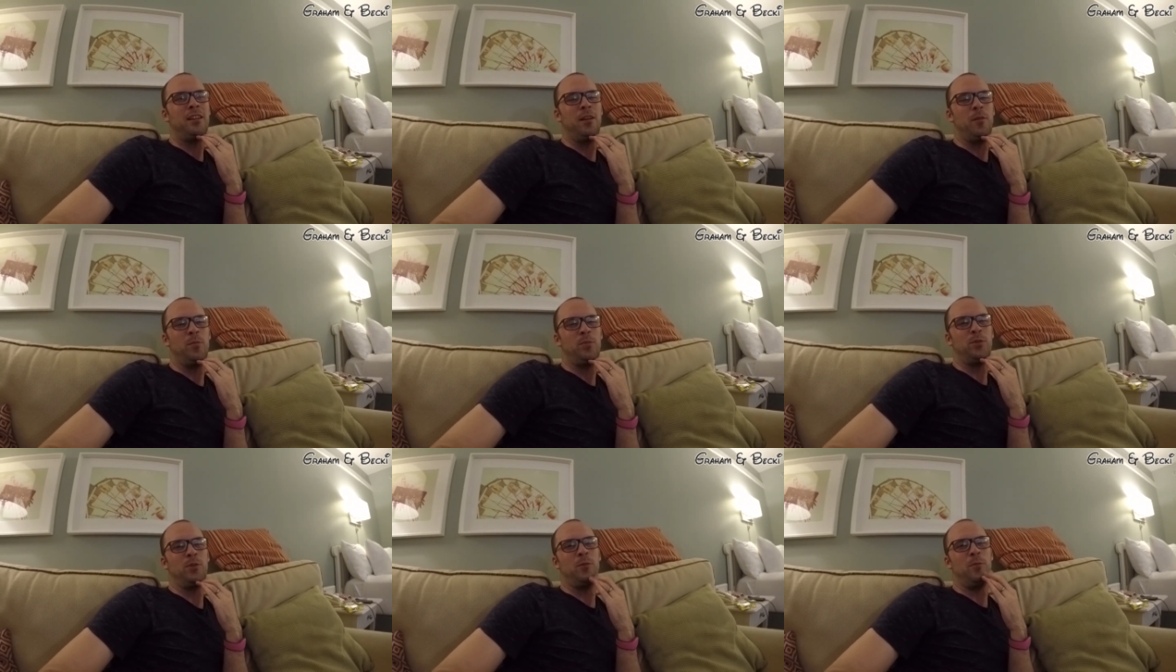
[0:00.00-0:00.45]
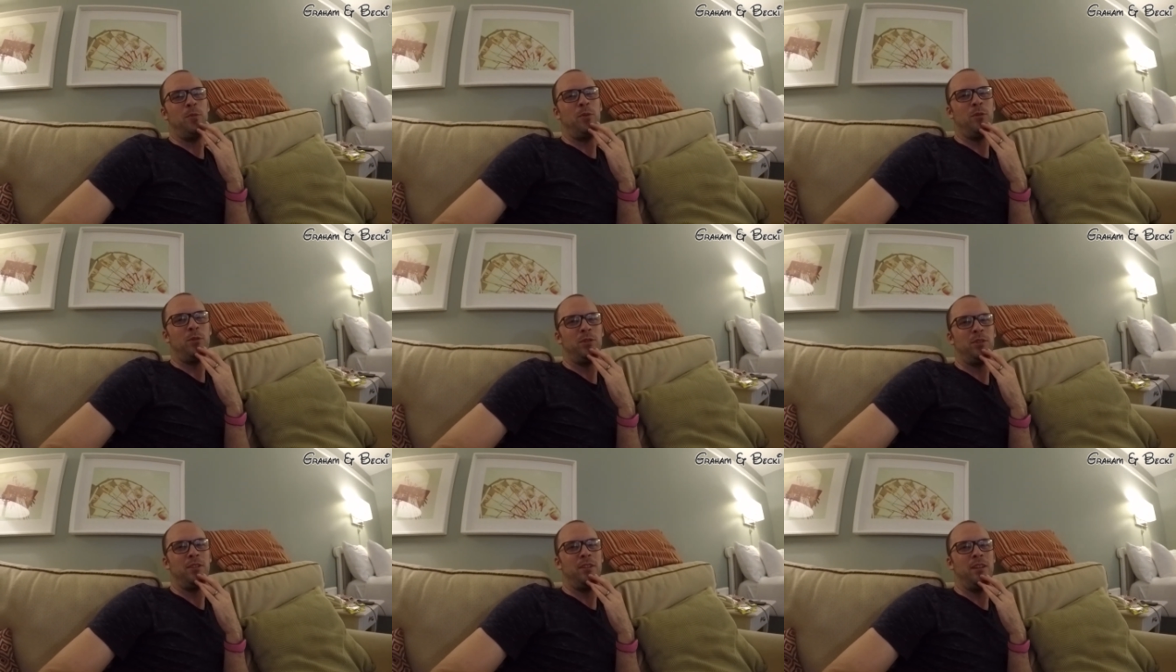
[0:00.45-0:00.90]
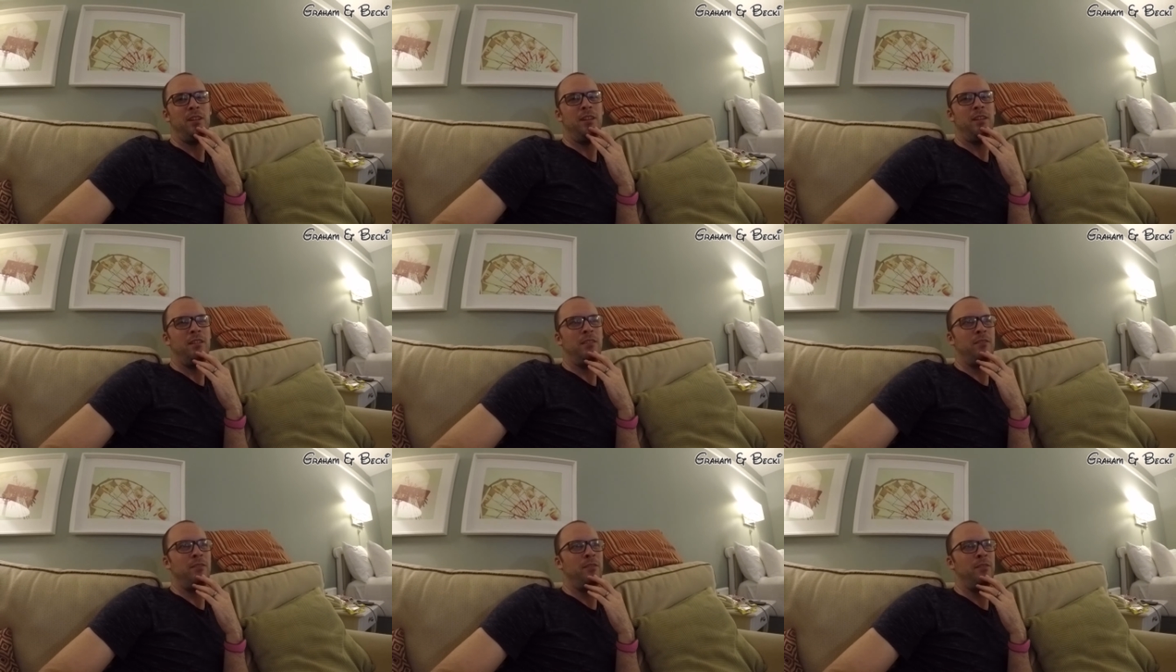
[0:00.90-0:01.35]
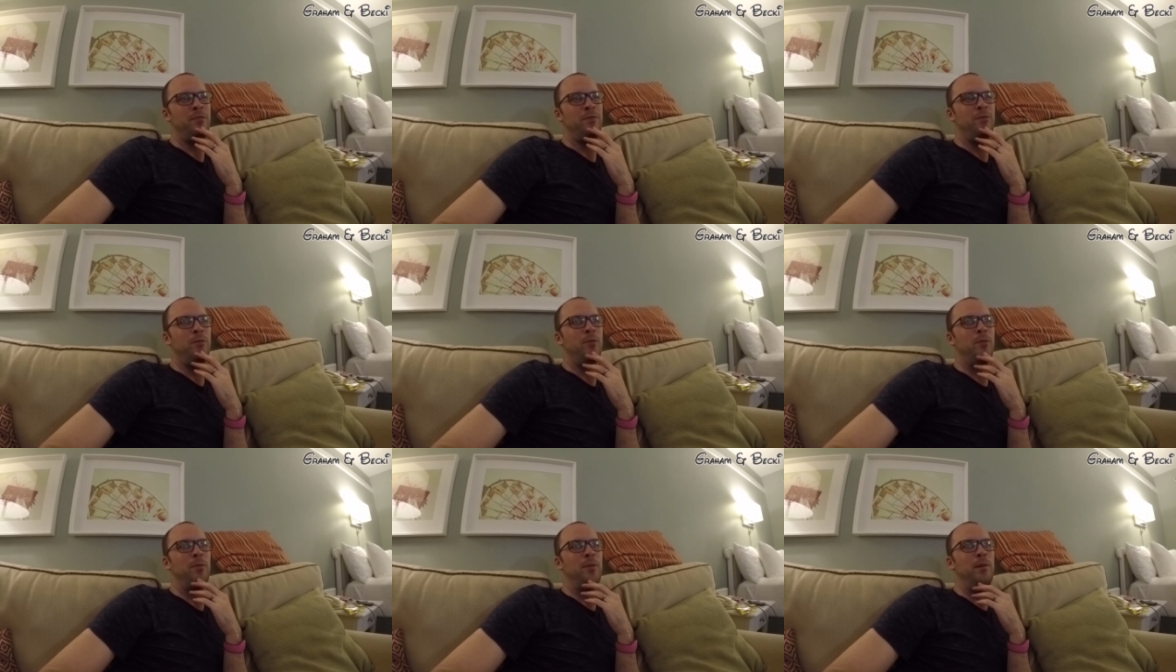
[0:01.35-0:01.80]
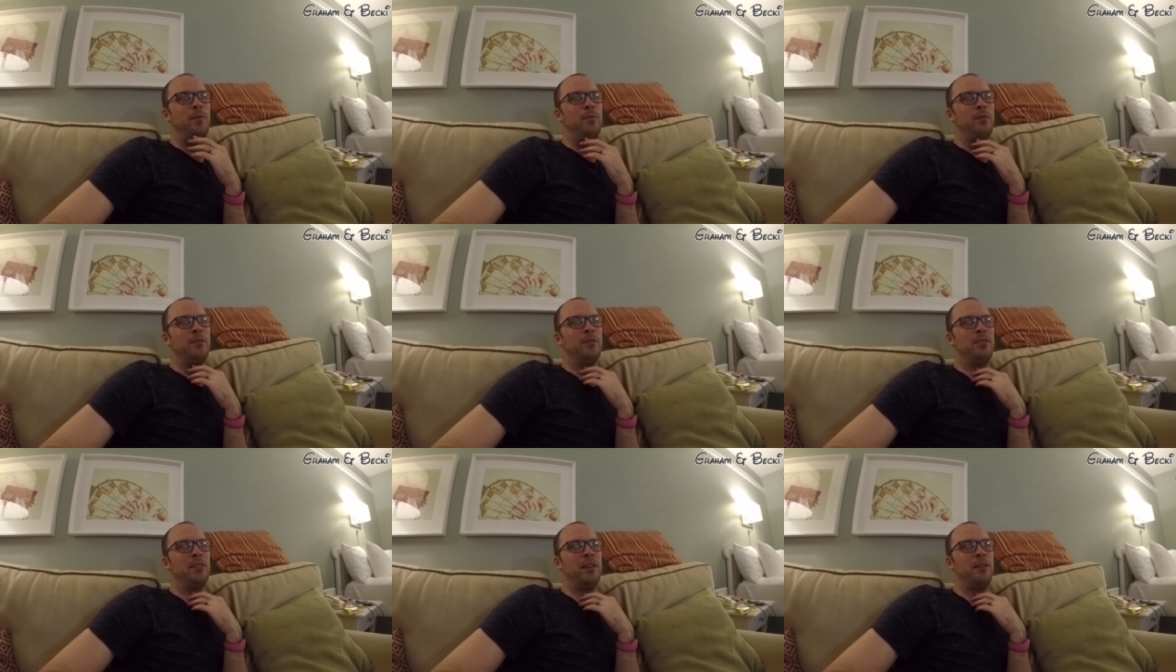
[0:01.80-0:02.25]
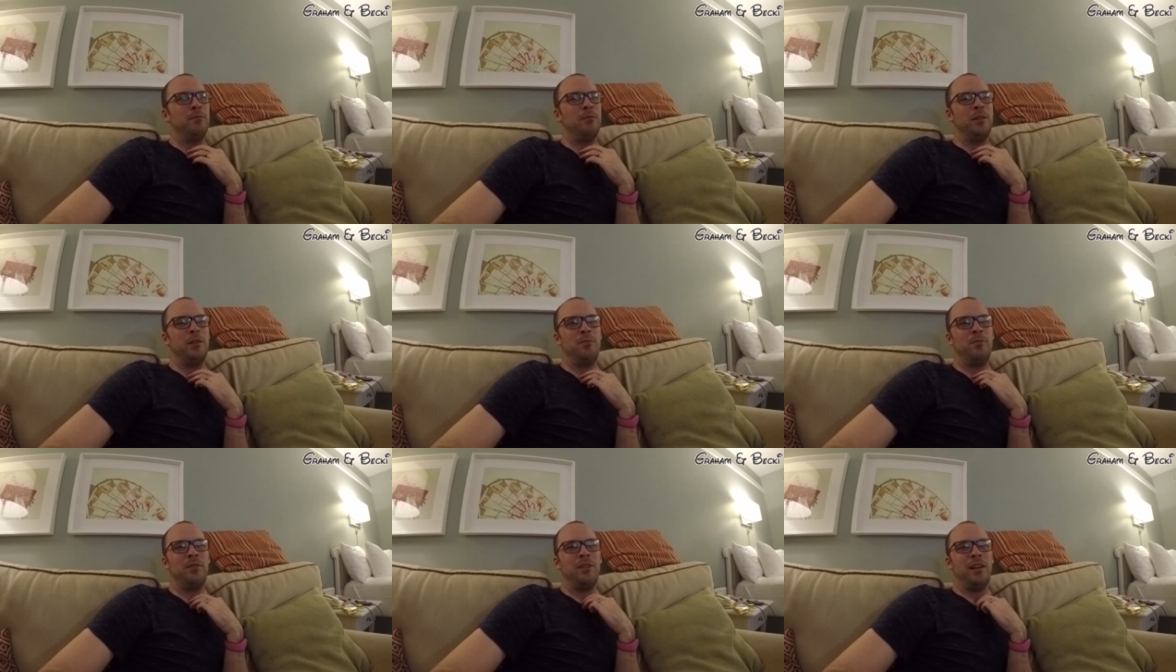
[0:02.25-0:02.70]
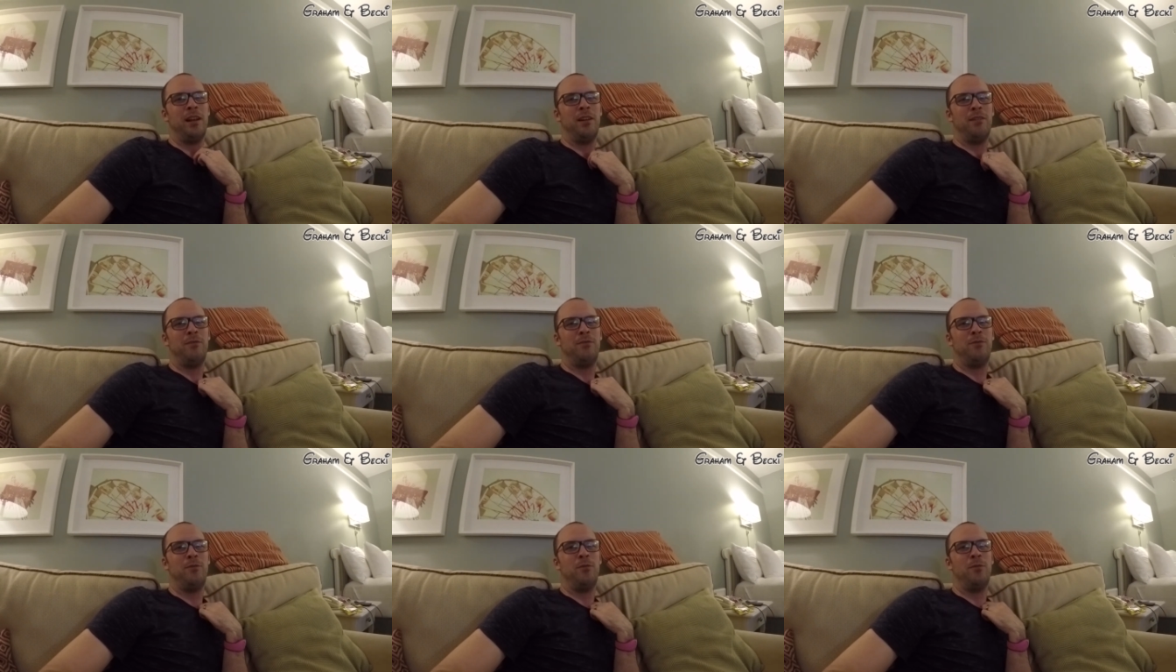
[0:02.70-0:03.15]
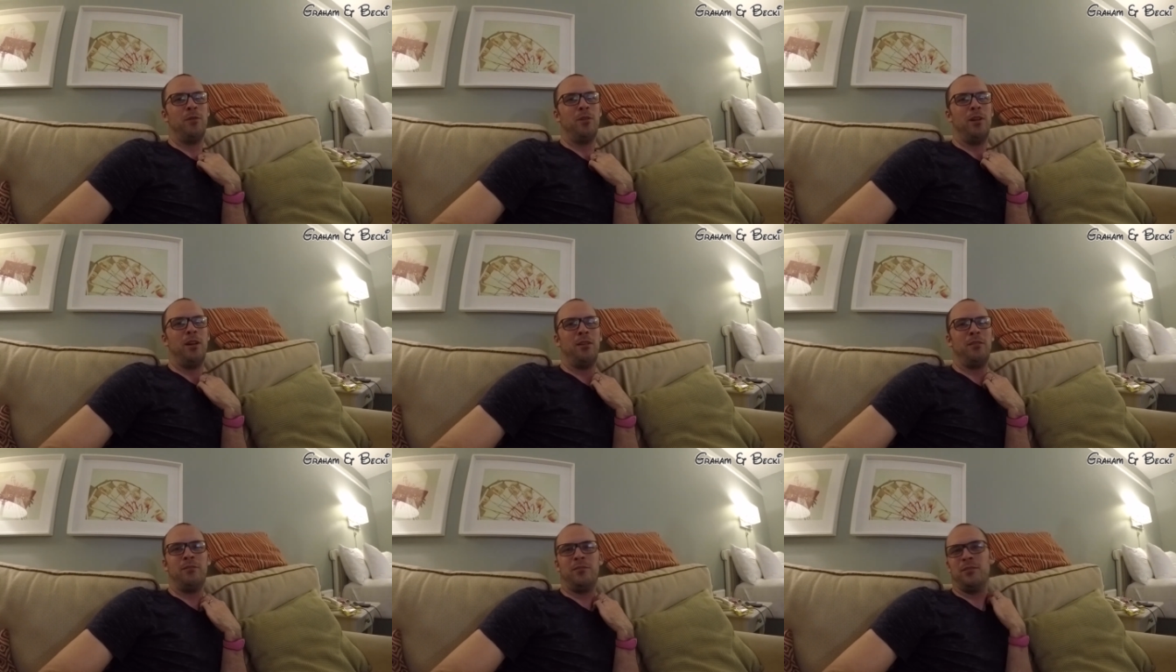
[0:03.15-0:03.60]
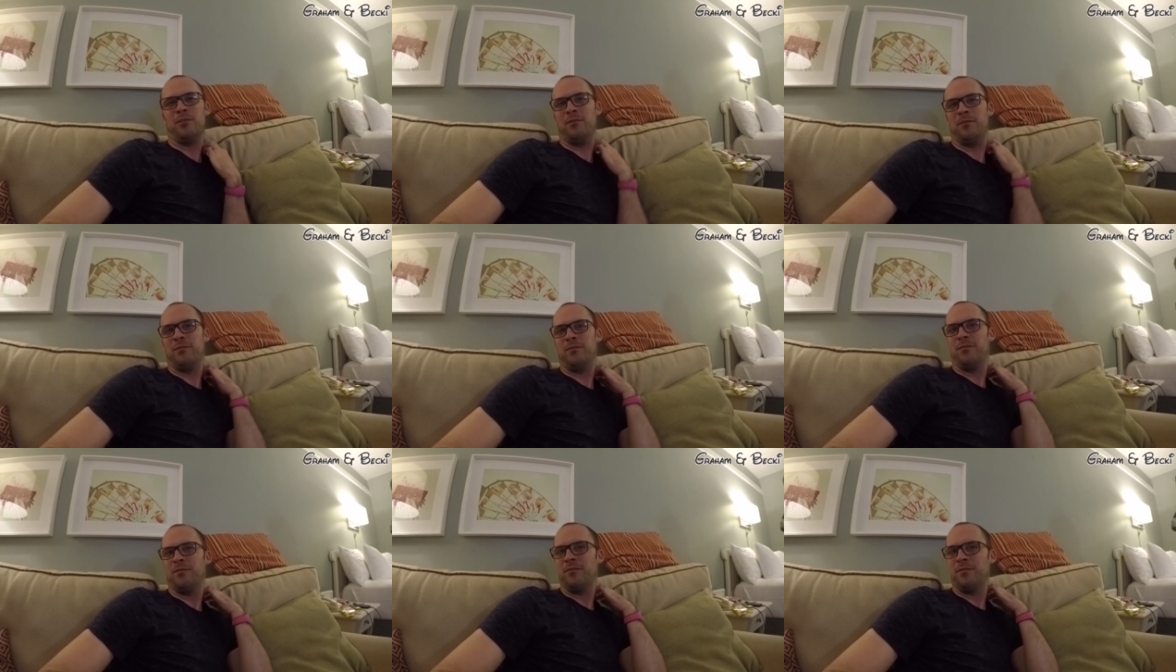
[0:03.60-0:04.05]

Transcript: a sort of portion, you have four people at the table, they bring out four loads of